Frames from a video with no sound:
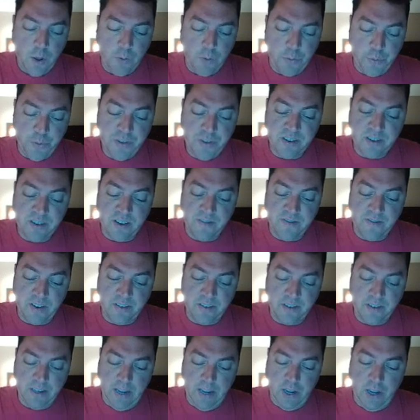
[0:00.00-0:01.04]
Through this
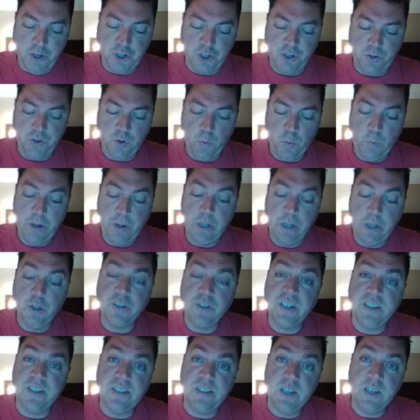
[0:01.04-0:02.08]
investigation, we can
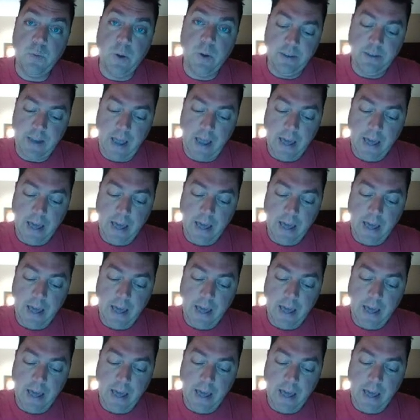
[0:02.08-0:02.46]
look to see what